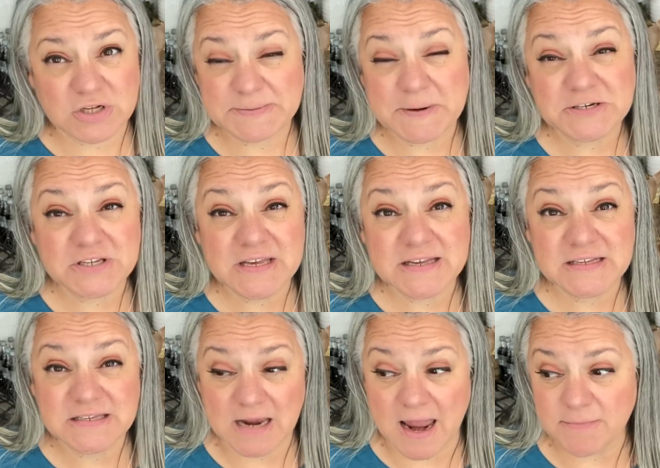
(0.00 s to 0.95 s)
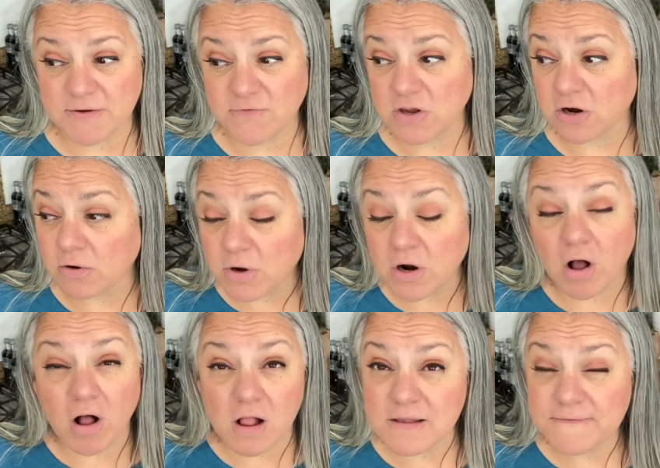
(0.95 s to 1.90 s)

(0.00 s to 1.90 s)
especially this time of year when all